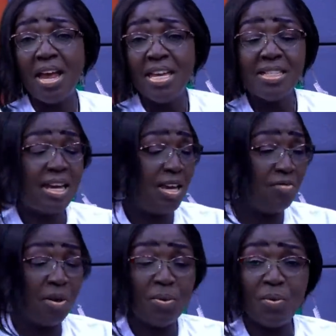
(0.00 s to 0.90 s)
Say, if
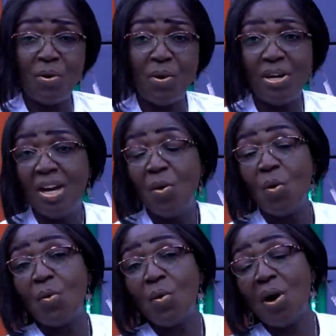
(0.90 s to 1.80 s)
you book your
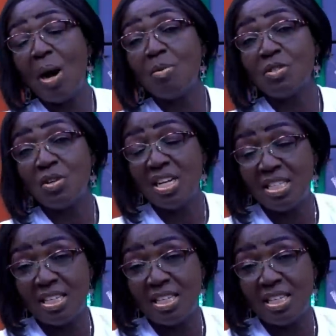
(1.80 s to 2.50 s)
Oko Apostolic,